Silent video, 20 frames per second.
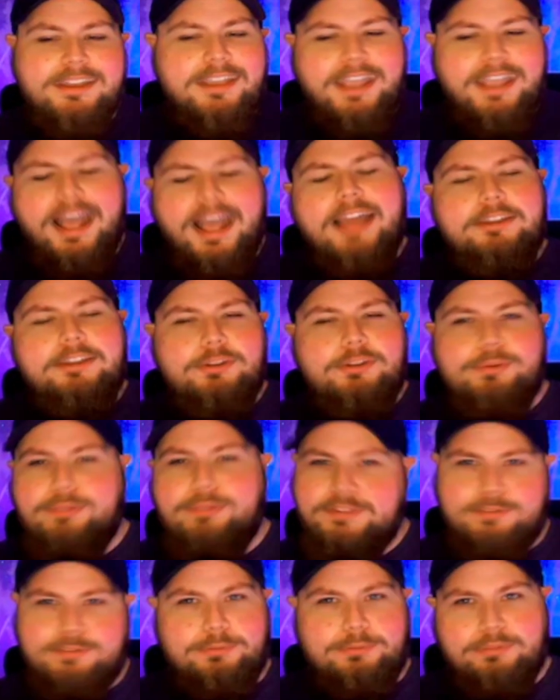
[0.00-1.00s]
Kai knew
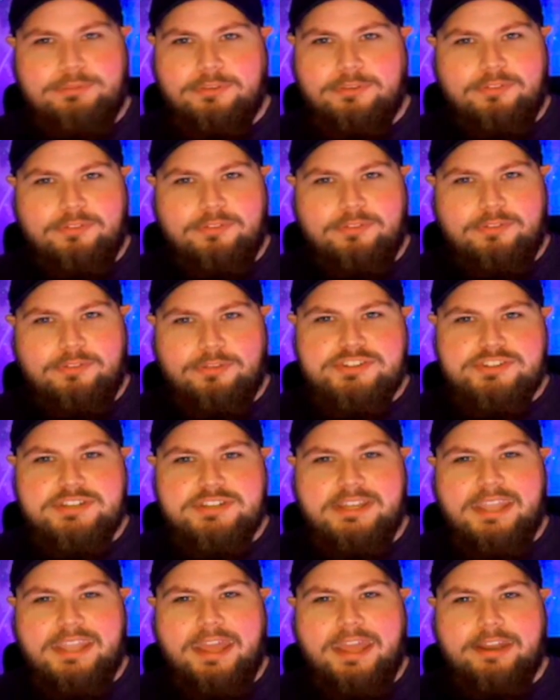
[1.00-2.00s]
this was the direction
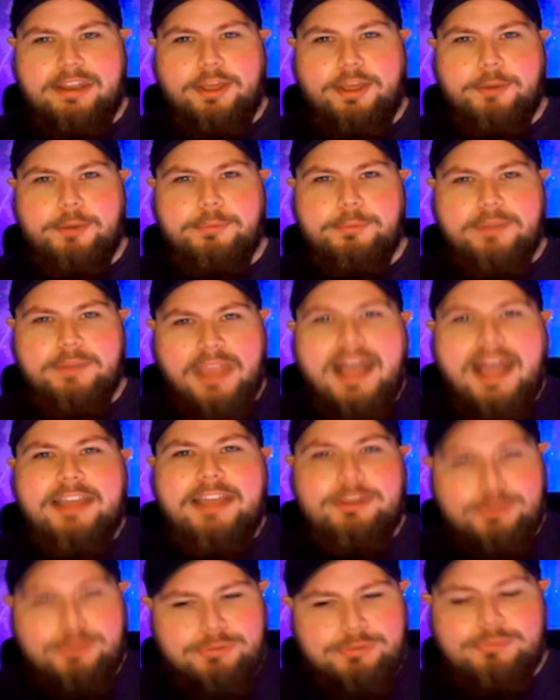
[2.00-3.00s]
he had to go. Kai
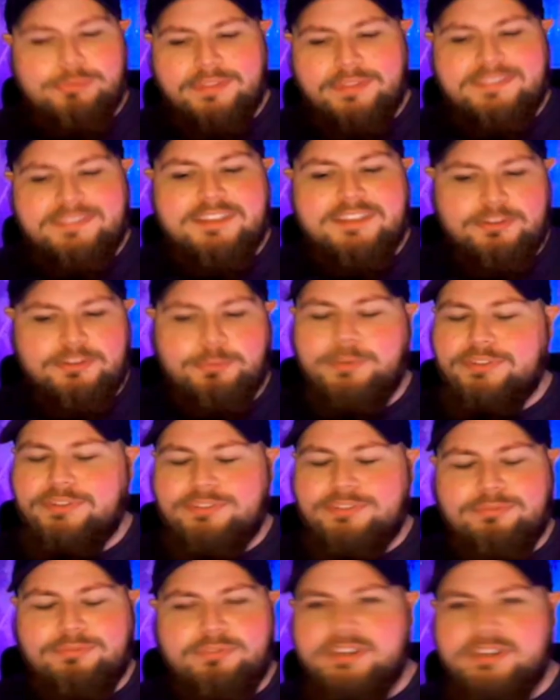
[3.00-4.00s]
knew that this
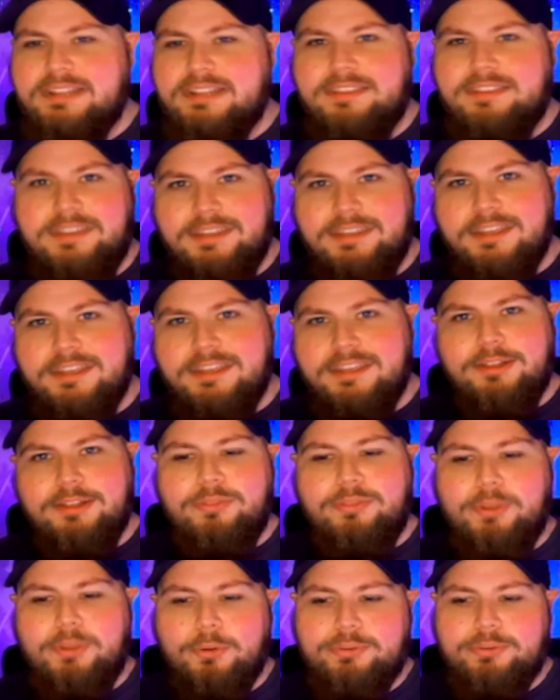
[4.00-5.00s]
was really
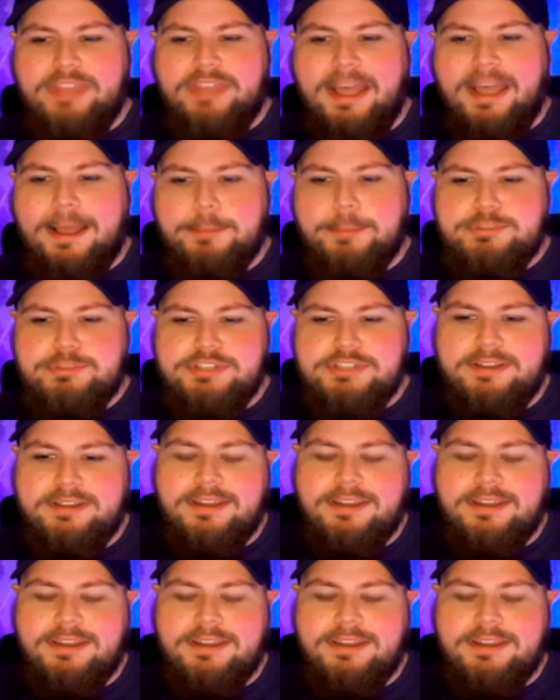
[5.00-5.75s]
the only option.